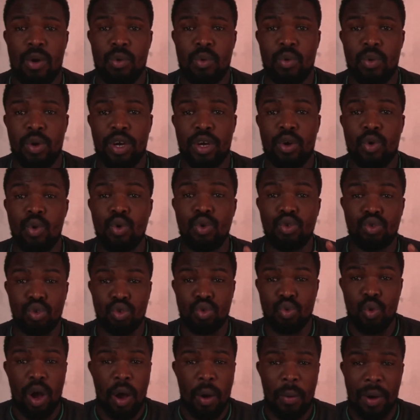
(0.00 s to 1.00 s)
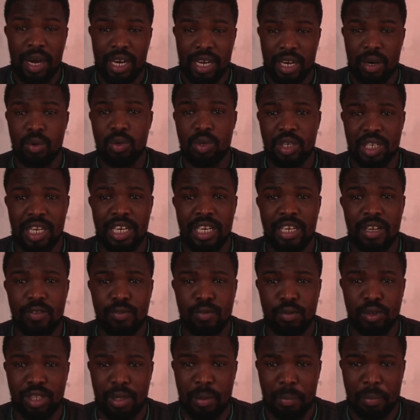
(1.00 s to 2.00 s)
We're going to do our ground training
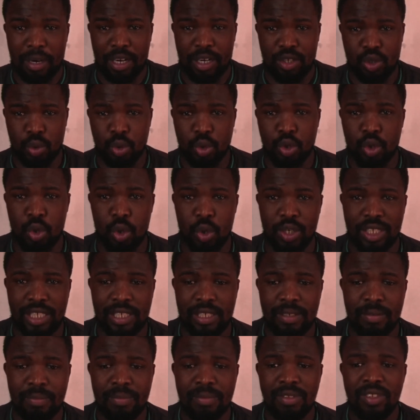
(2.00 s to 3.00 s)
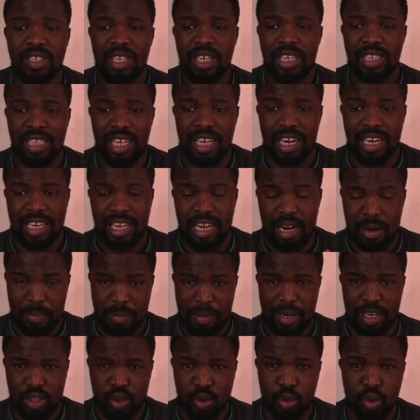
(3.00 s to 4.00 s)
for the parachute course, the real
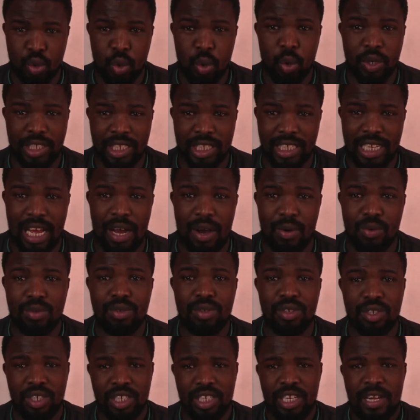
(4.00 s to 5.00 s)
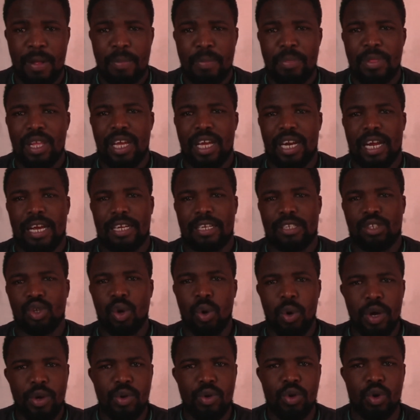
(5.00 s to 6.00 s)
parachute course now. Right. So
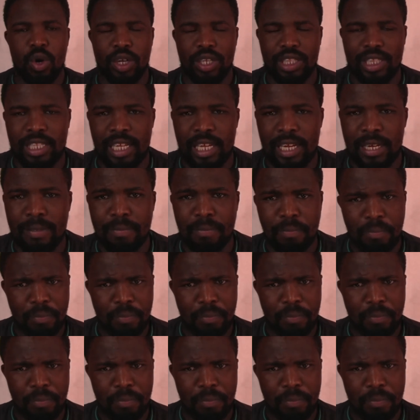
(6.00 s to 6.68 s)
when we got there,